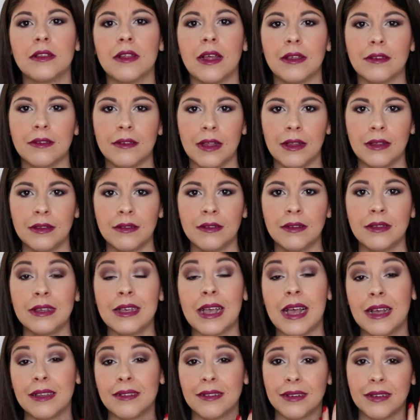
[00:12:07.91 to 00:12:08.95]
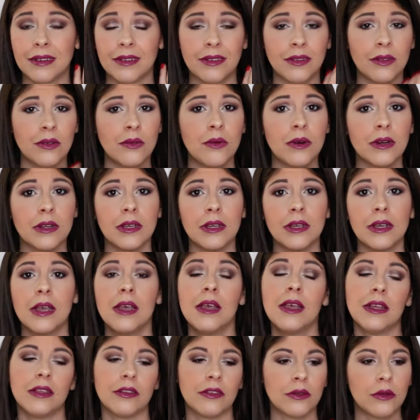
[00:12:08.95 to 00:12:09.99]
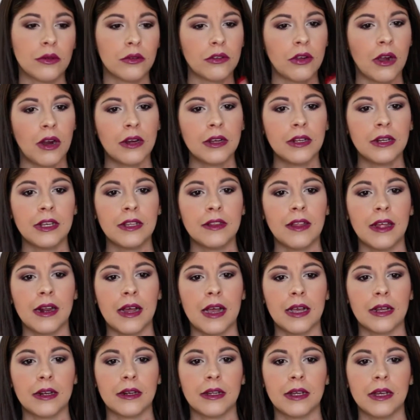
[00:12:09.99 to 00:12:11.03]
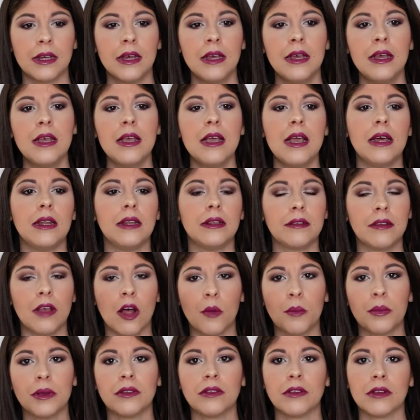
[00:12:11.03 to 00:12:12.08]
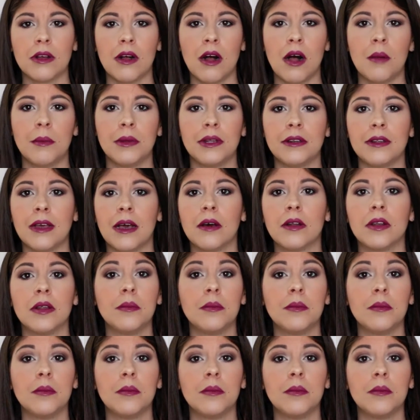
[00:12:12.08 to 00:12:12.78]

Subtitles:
That salicylic acid is still working, still targeting that acne, and it's helping to calm it down.